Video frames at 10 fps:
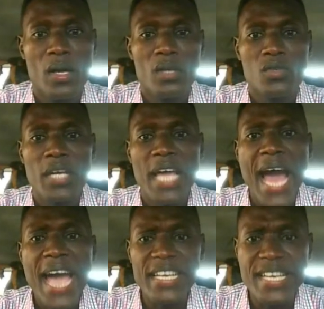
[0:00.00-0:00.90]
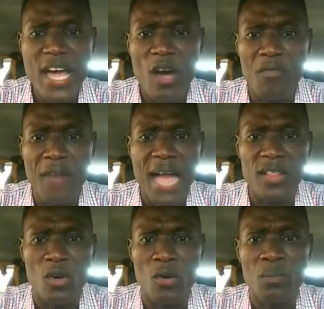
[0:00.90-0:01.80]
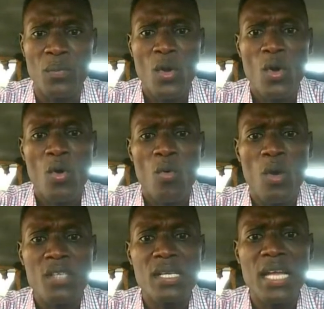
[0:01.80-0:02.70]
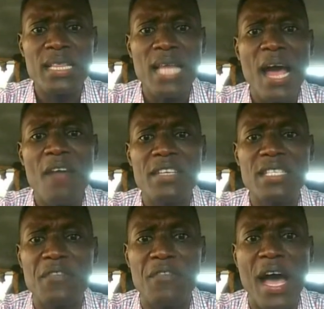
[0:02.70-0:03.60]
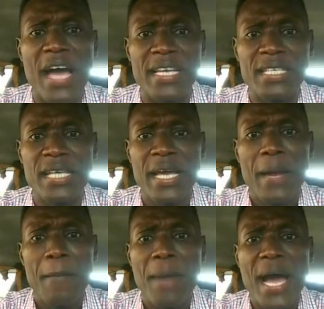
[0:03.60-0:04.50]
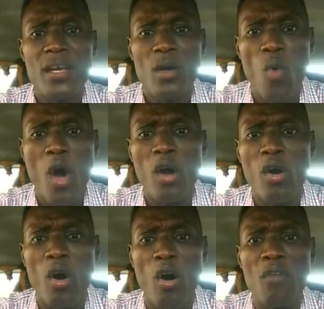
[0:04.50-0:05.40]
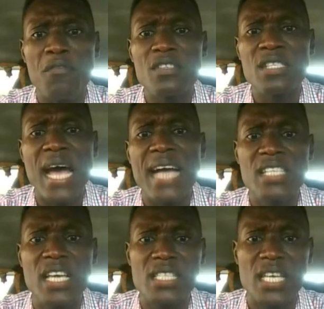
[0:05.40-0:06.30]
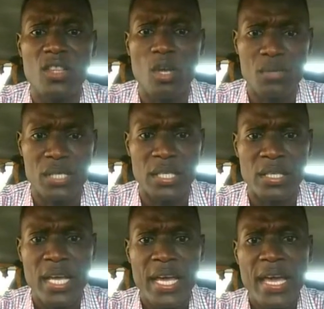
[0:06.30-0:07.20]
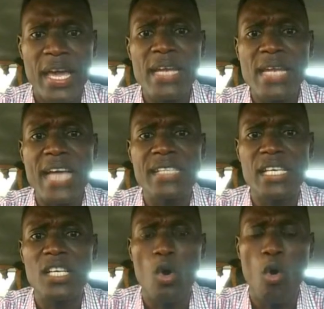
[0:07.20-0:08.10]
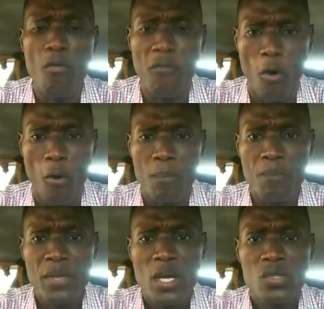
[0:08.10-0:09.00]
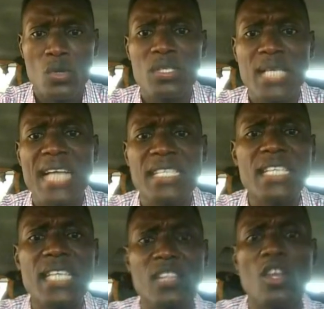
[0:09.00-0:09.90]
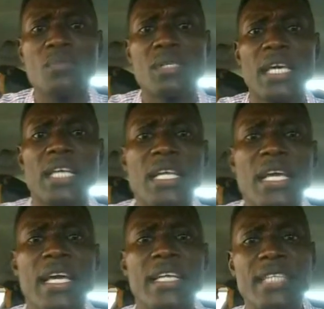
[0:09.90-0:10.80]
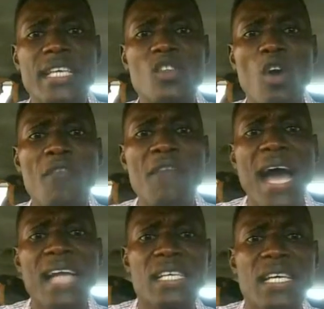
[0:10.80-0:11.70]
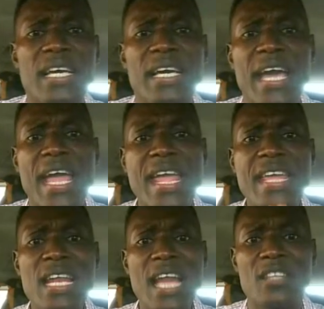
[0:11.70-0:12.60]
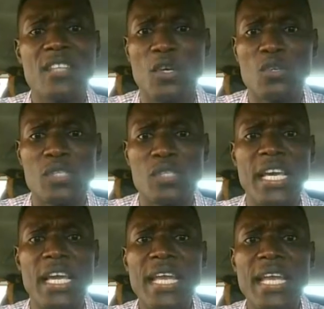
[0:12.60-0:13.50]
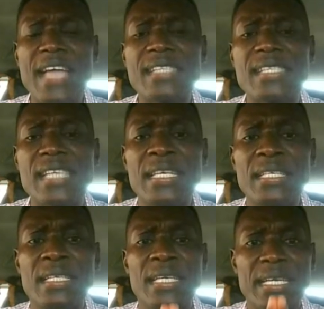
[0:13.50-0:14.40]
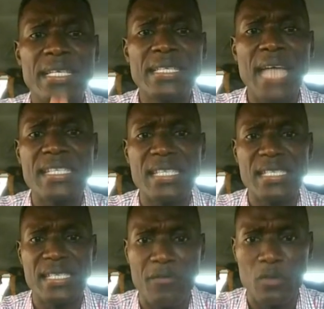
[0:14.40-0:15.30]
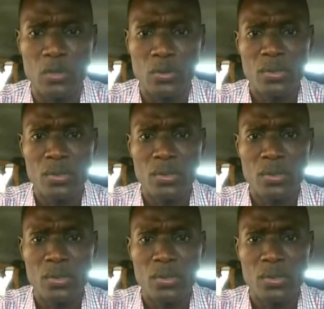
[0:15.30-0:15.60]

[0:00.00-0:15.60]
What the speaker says: So the idea of atom was later redefined by the work of Sir J.J. Thomson in 1904. So Sir J.J. Thomson discovered electrons in 1897.